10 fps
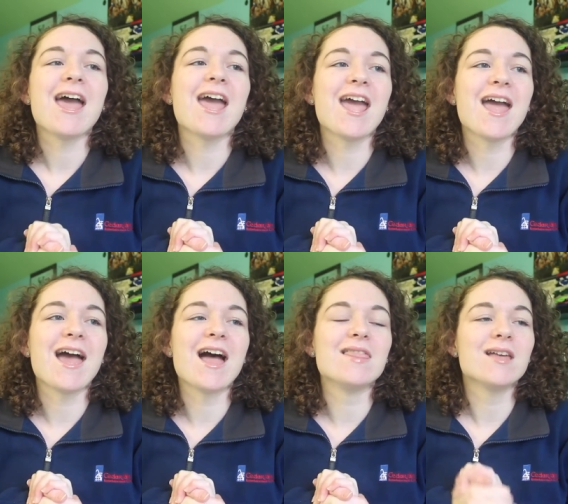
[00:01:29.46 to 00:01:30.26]

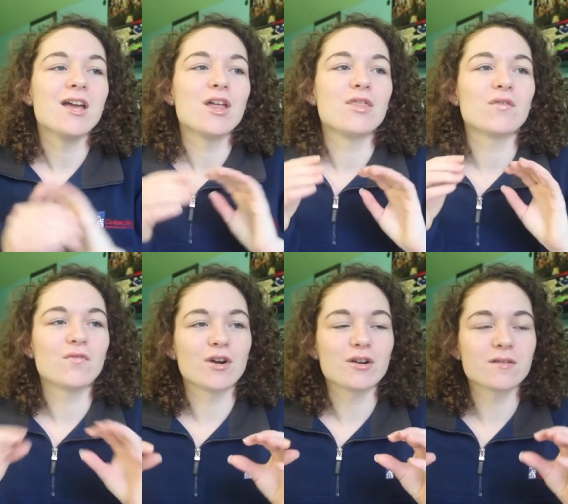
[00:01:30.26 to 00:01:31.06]
and the
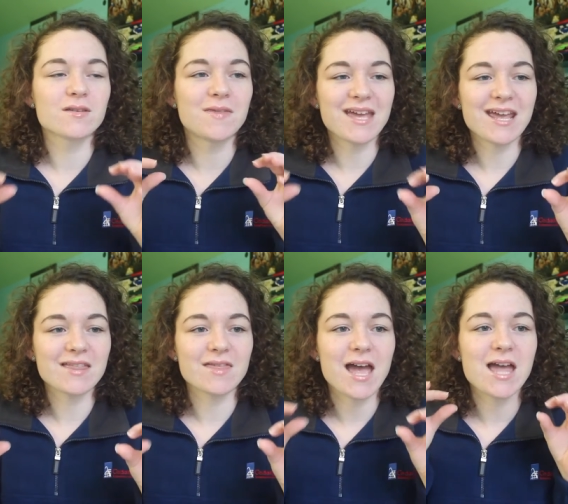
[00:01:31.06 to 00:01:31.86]
first
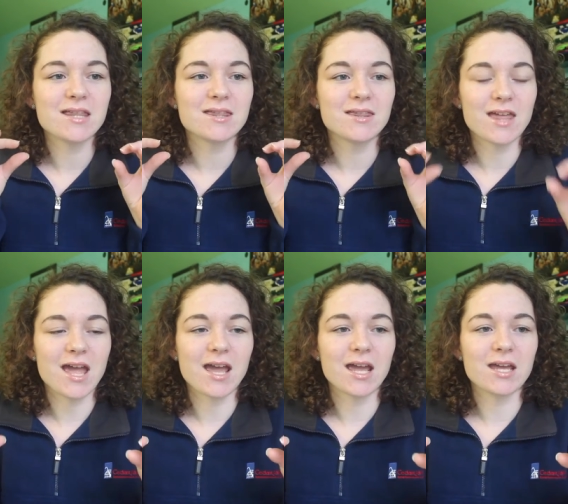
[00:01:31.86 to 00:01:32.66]
thing that
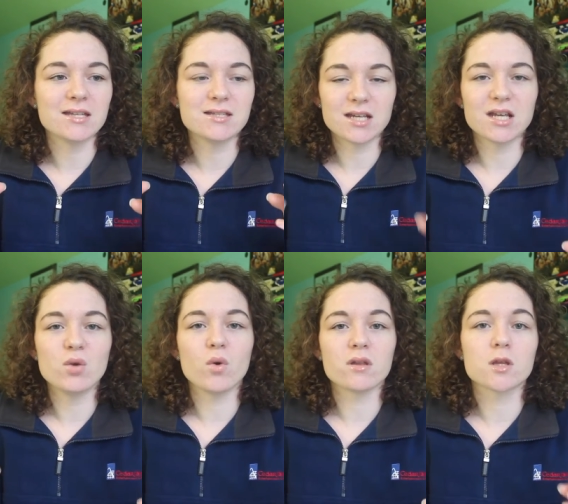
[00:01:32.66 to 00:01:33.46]
they
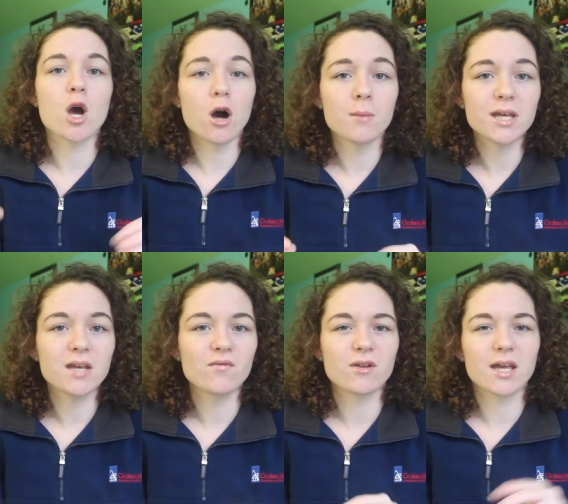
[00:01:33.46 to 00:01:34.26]
did was call
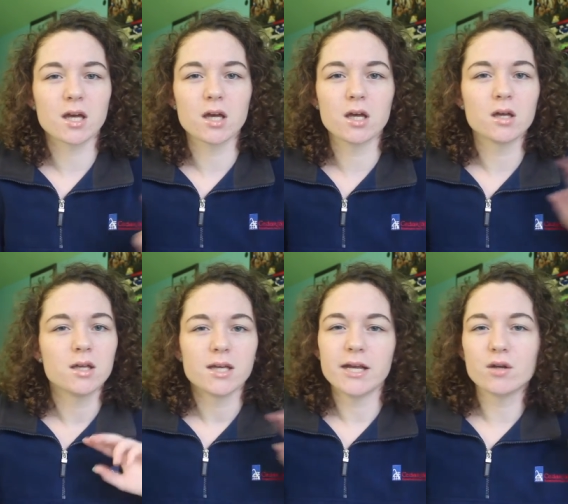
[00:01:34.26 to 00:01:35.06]
me for like a
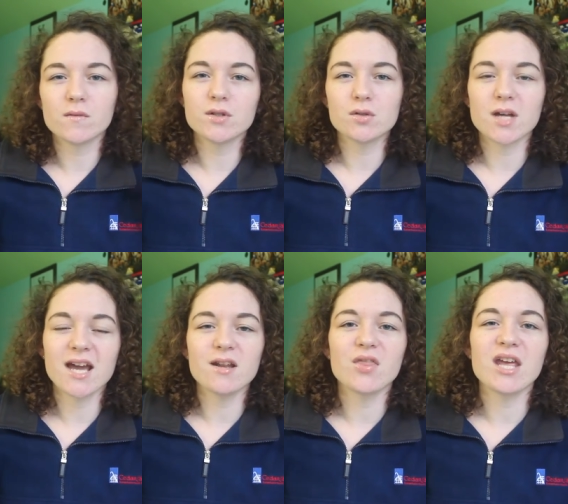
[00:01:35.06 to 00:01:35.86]
interview
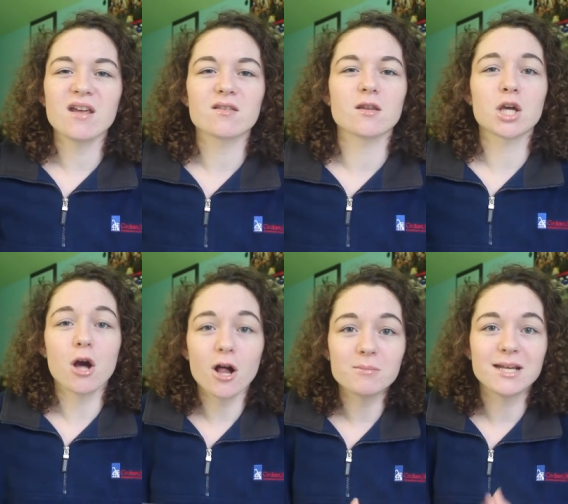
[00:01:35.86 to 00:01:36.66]
kind of thing. So they
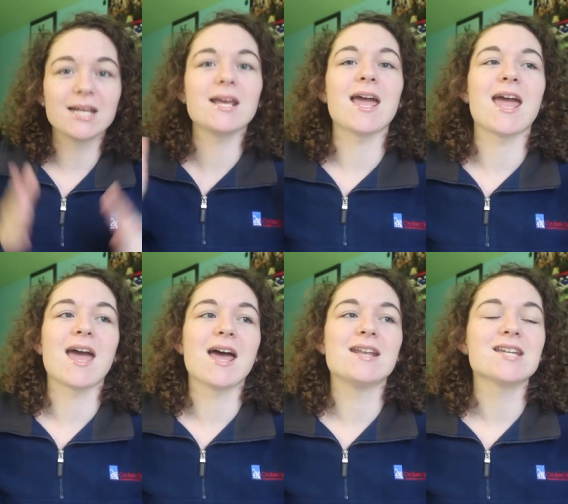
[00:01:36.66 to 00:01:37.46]
called me
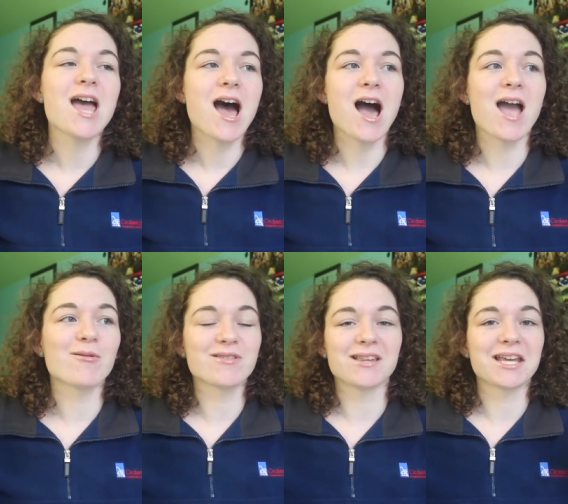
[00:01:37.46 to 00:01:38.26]
and I
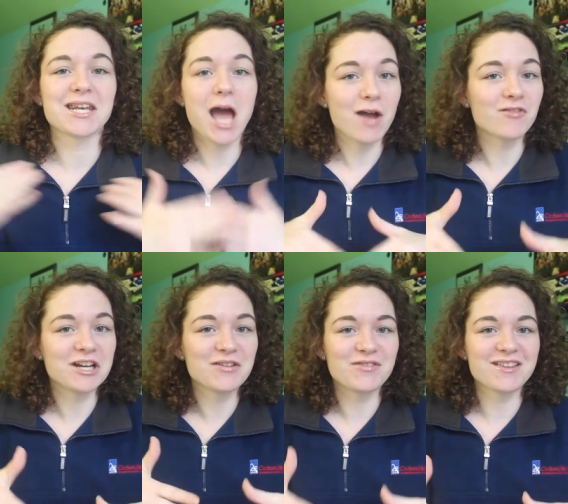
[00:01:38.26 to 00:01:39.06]
was like not
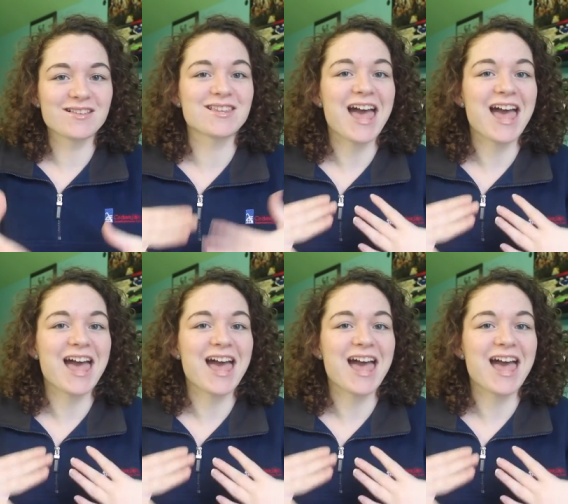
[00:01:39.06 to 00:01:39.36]
ready for this